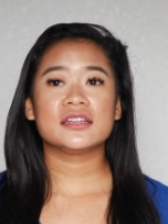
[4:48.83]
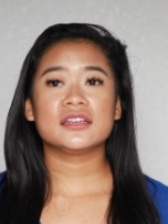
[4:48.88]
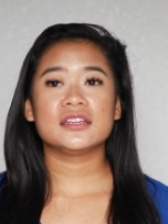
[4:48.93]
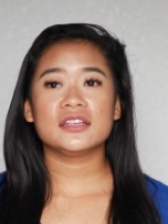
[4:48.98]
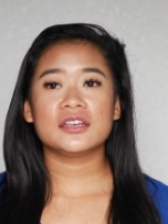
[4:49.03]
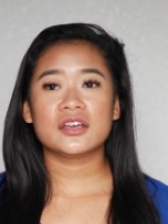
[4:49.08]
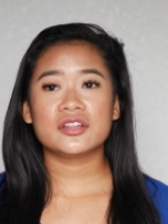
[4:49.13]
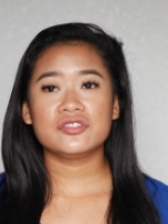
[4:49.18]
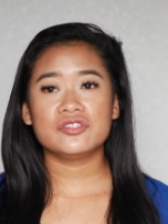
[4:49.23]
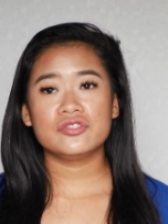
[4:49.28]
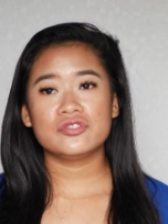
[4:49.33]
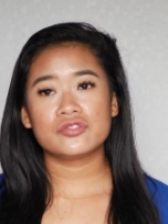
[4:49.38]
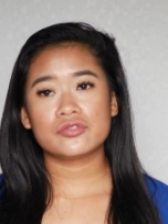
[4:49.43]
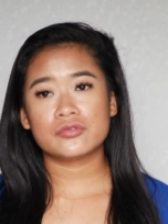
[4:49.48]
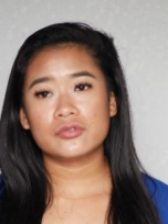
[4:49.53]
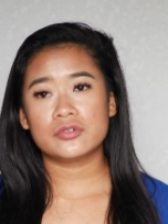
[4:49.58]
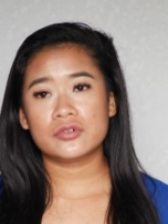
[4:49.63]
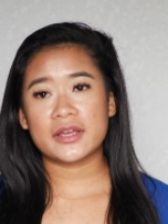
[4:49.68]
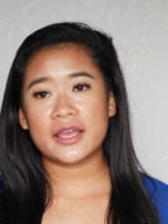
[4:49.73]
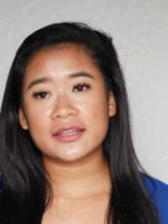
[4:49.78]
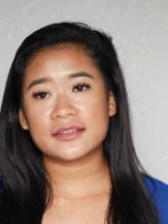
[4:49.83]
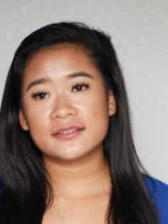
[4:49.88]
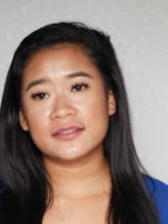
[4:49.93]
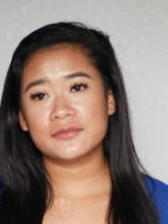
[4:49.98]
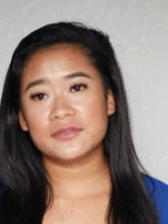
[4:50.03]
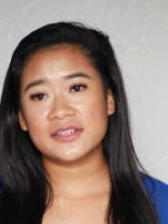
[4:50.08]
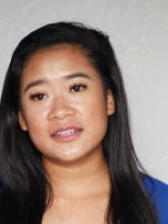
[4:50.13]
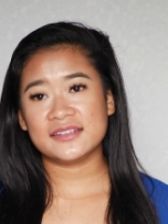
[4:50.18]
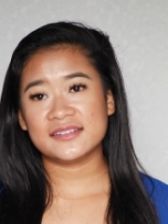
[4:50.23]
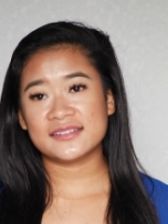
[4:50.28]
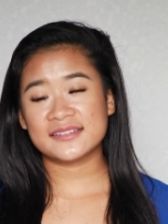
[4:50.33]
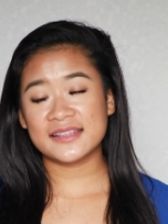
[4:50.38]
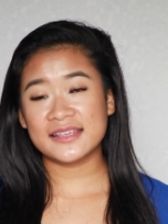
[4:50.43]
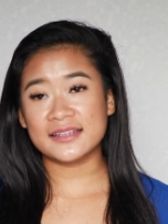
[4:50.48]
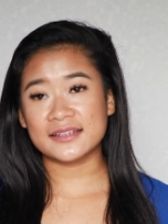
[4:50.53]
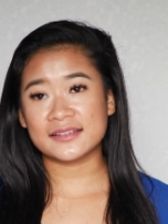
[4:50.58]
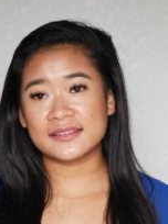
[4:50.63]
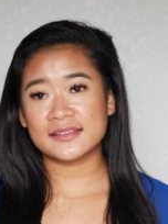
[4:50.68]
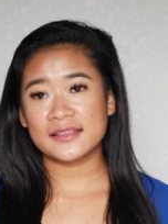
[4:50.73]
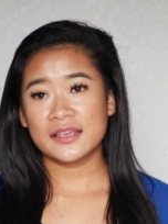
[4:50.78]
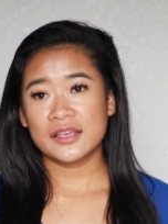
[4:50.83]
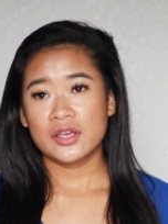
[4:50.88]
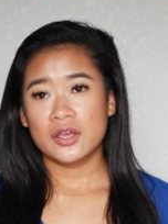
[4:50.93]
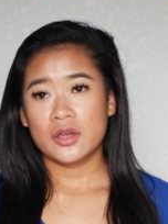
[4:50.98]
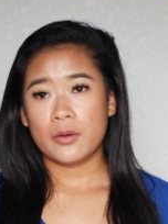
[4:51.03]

any unusual activity since.